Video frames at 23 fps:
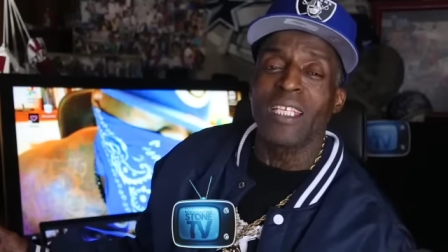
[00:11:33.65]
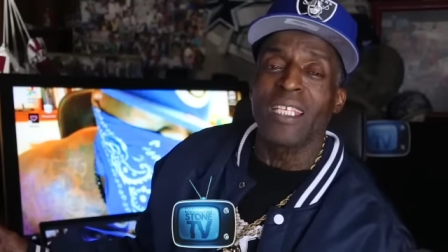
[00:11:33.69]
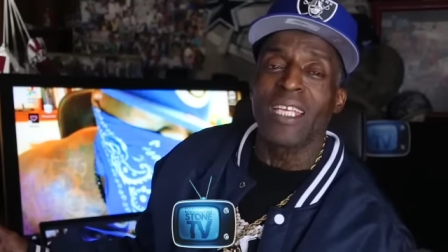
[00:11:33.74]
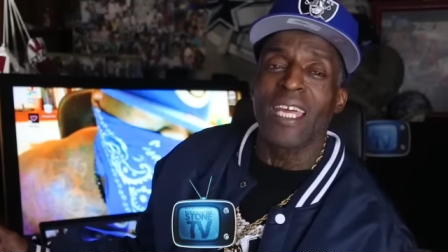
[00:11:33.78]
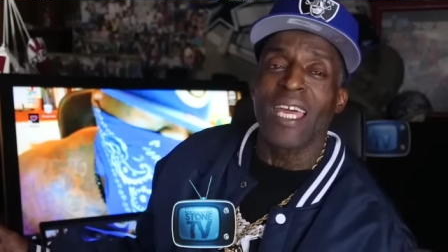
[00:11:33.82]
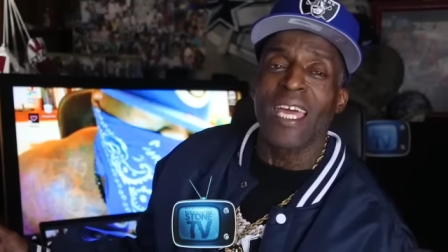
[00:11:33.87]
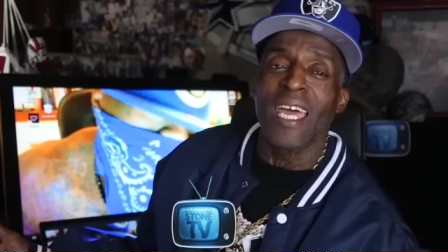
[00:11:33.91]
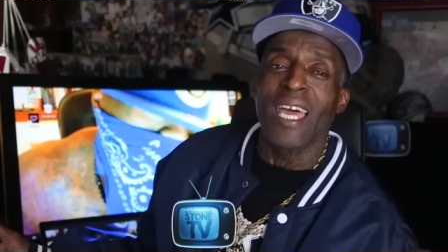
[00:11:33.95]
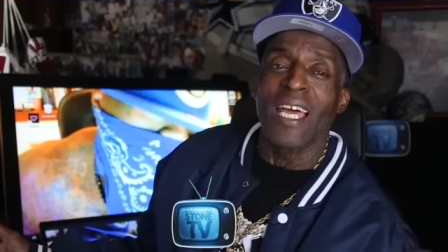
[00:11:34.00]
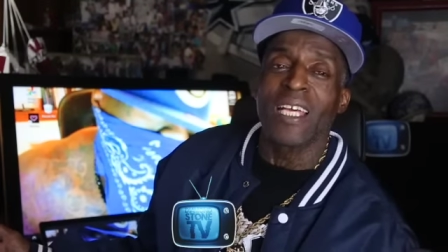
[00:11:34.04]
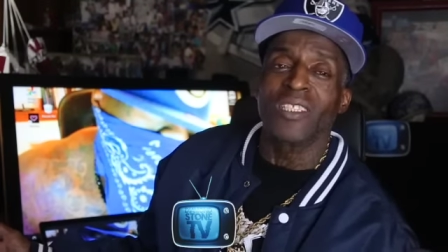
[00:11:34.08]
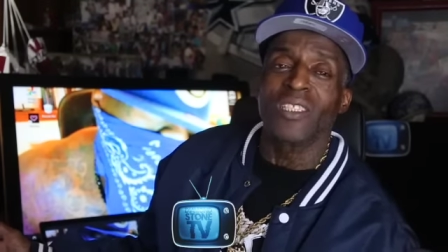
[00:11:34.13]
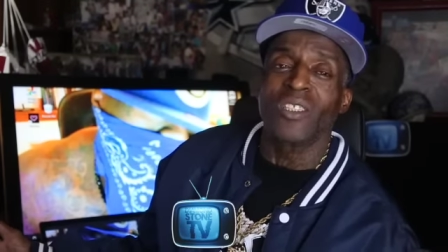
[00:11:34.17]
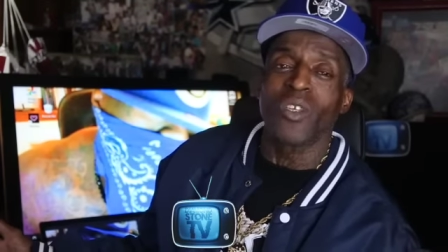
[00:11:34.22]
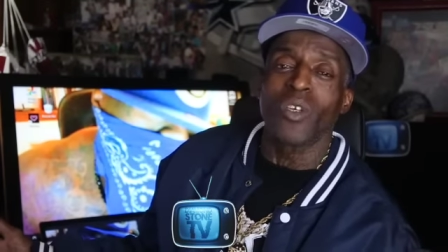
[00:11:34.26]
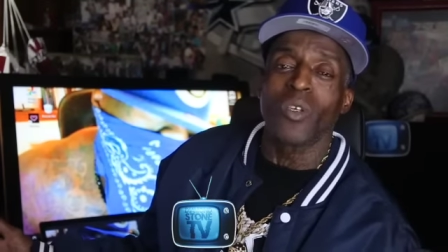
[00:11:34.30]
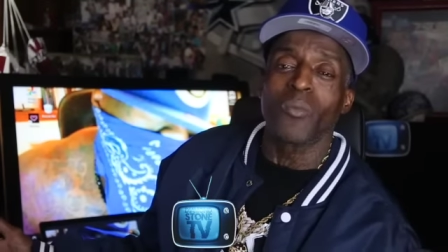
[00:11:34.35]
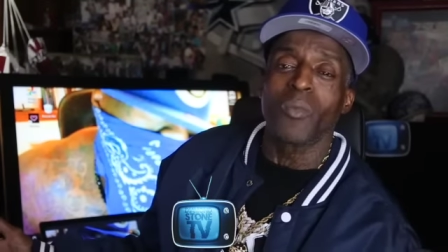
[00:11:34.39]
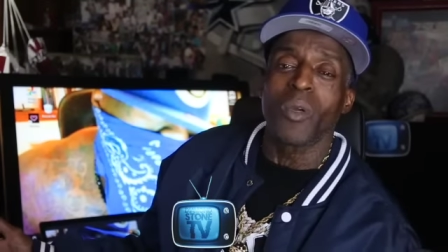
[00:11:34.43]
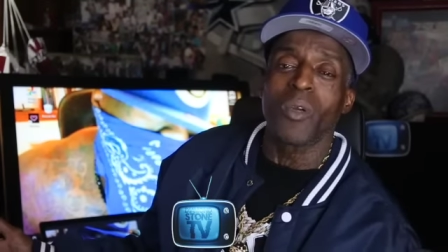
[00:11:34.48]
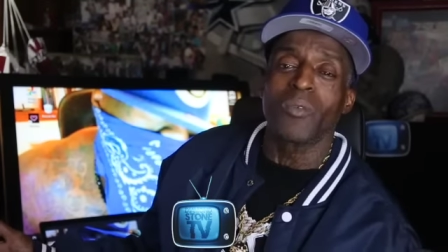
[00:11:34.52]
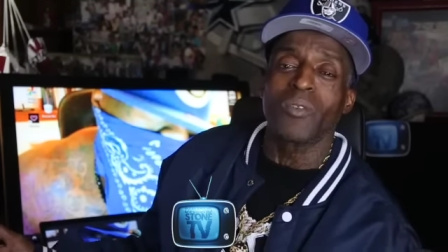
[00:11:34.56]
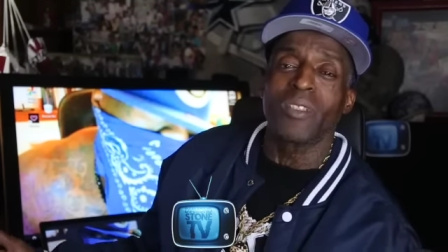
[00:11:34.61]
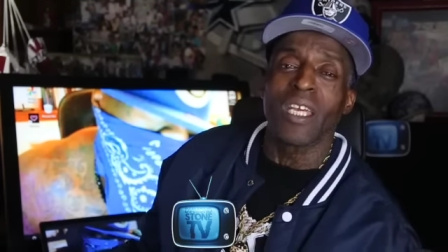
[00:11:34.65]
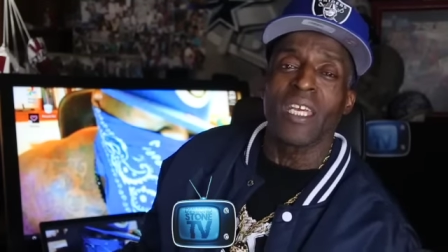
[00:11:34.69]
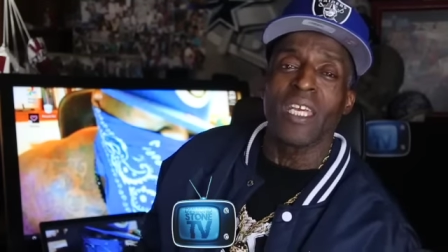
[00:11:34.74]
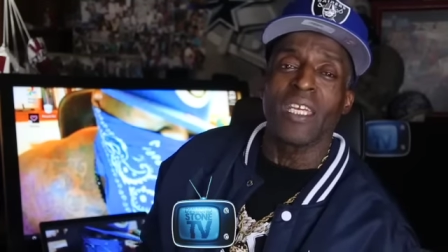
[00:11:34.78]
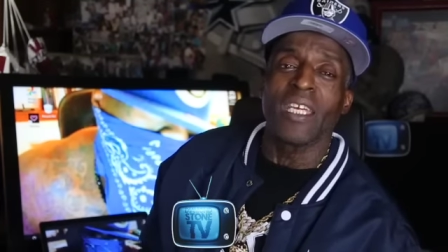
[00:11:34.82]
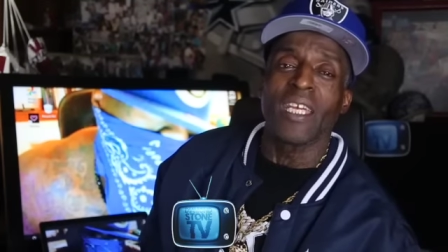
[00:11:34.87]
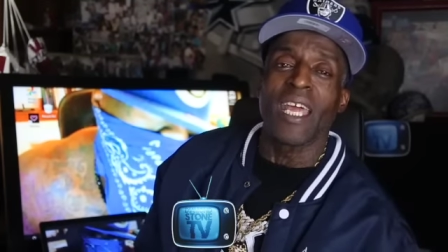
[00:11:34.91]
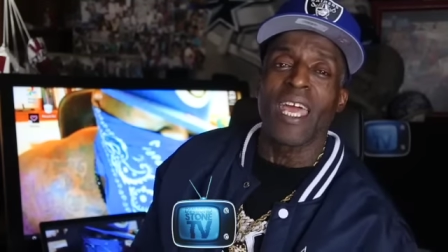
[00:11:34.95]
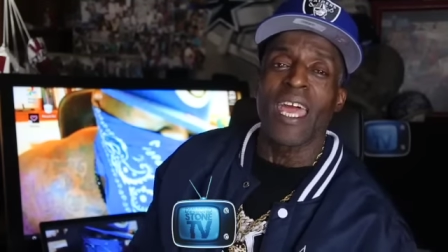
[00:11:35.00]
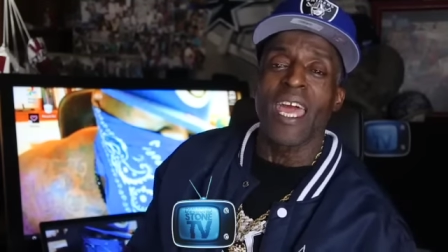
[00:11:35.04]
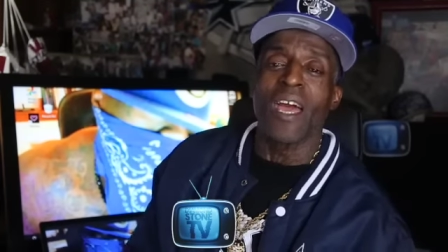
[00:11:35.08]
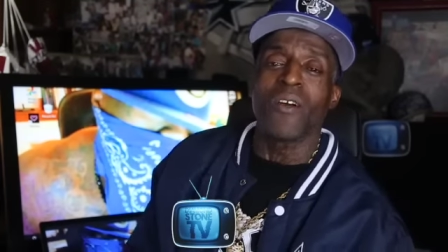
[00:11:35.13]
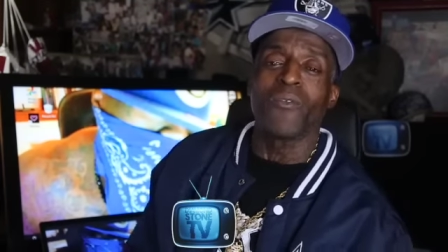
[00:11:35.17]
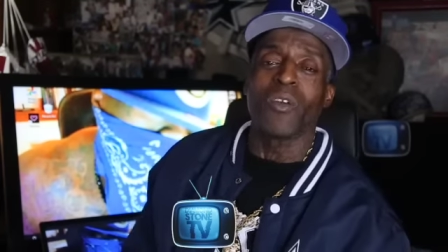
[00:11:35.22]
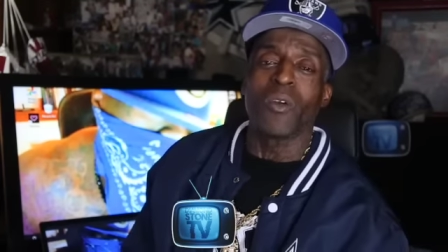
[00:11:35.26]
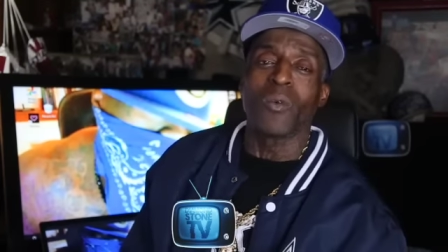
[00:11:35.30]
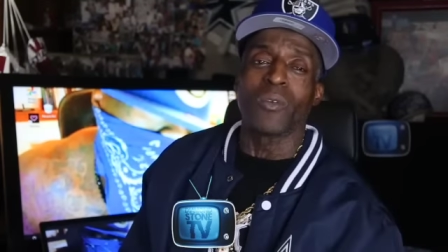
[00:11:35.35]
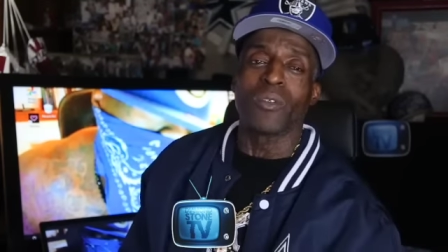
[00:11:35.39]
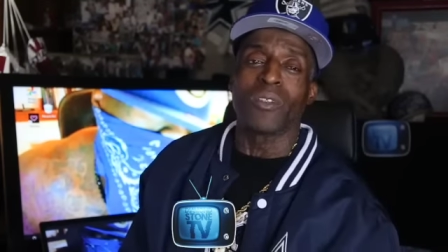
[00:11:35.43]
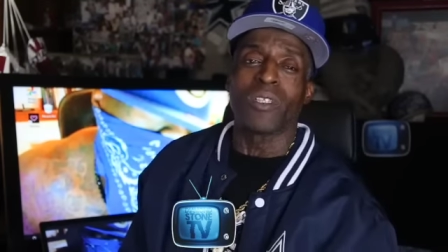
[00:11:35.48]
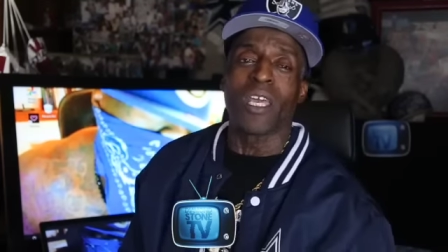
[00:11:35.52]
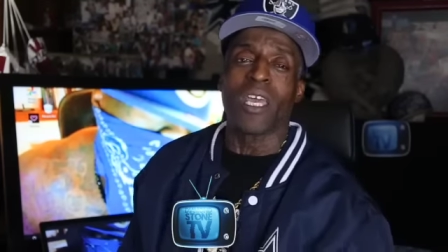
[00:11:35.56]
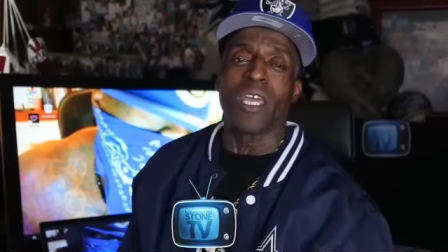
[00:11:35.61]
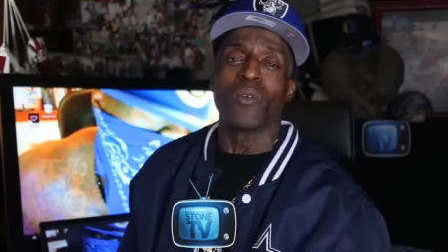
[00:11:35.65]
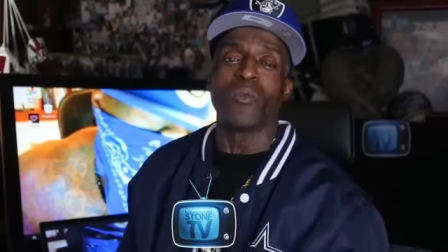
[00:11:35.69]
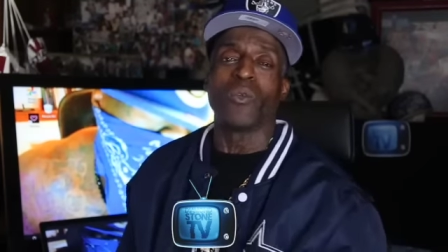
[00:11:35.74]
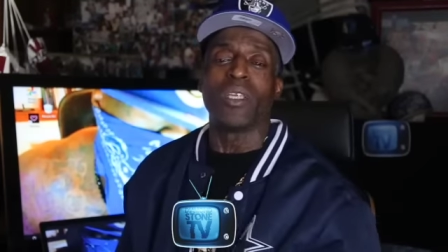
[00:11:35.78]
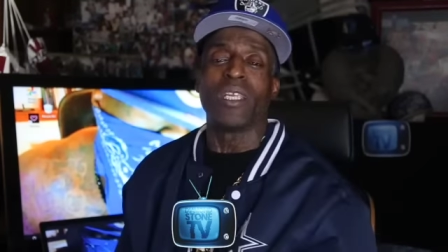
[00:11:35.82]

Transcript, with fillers: in the house, told him everything he could have everything.